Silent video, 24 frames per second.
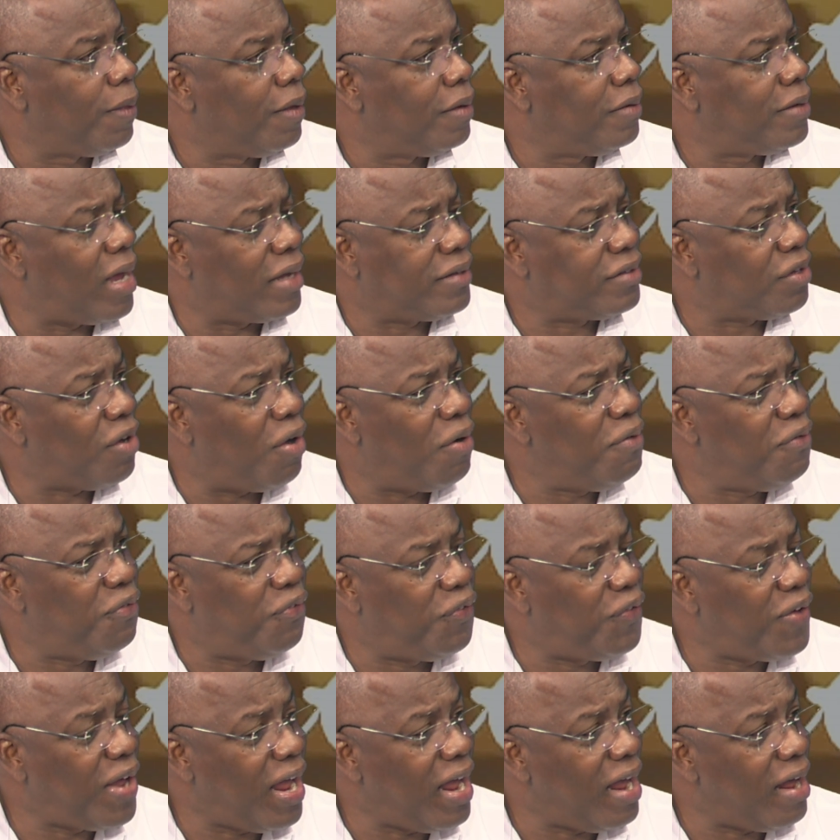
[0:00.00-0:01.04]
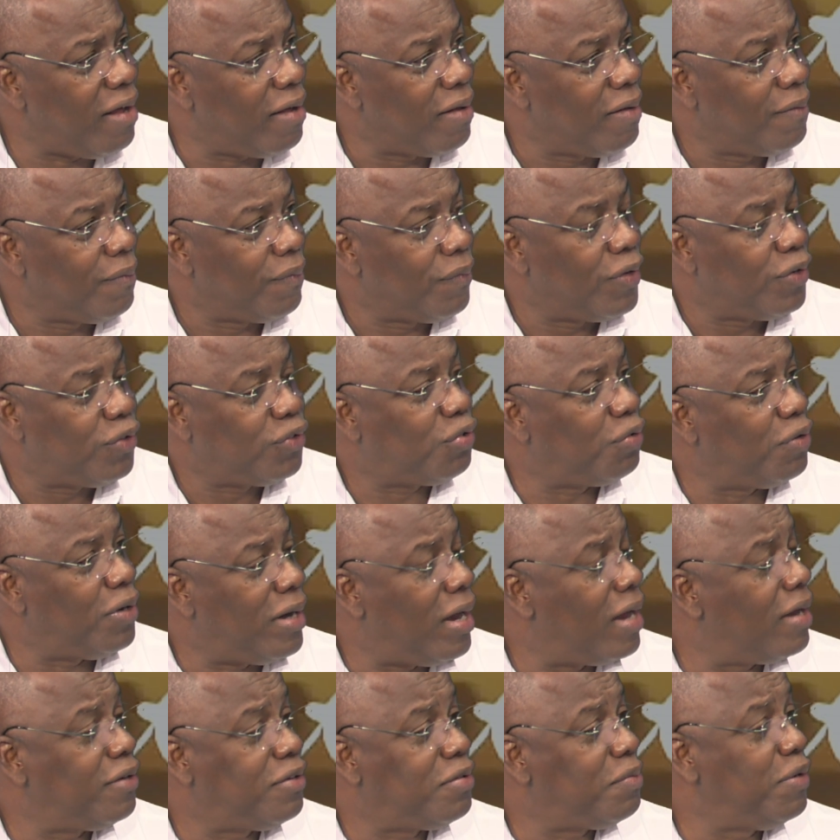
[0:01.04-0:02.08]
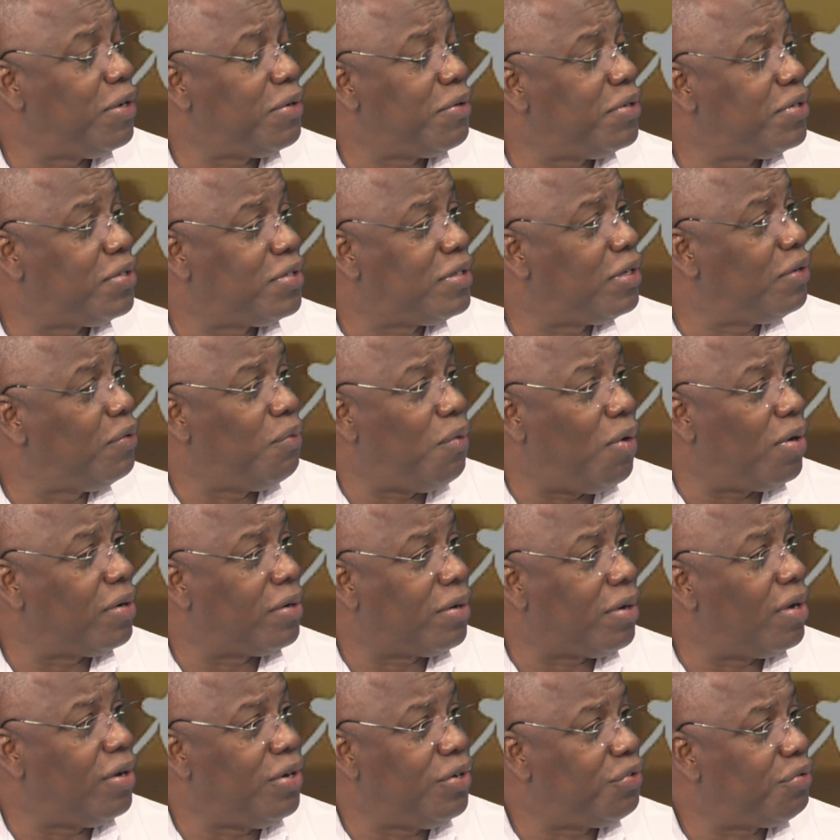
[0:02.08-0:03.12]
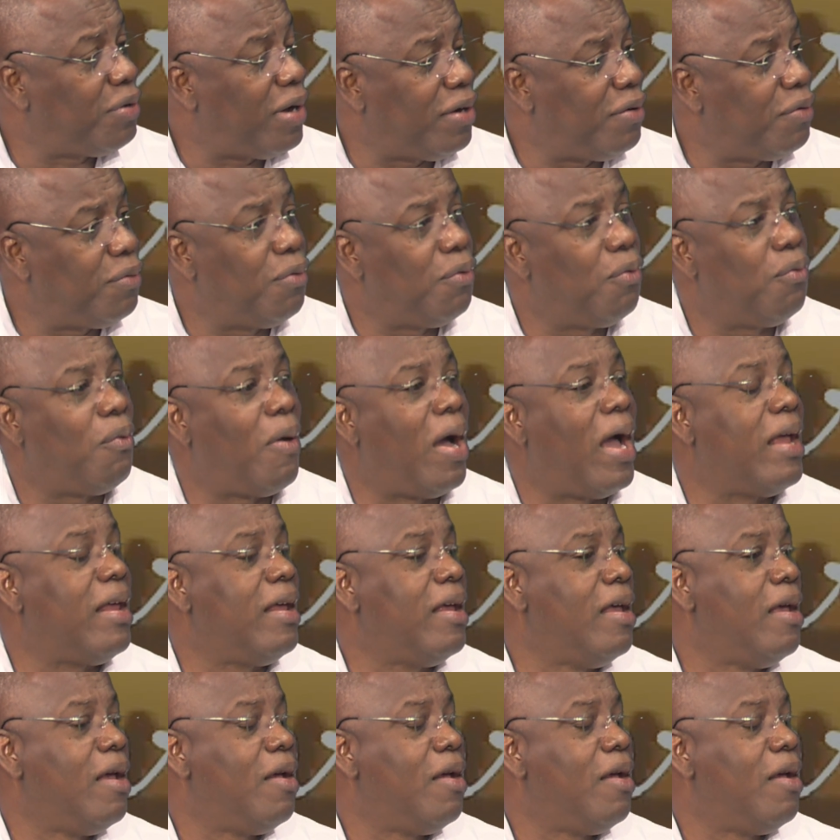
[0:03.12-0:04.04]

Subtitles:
That's unfair. Trinidad and Tobago is still one country. I don't know why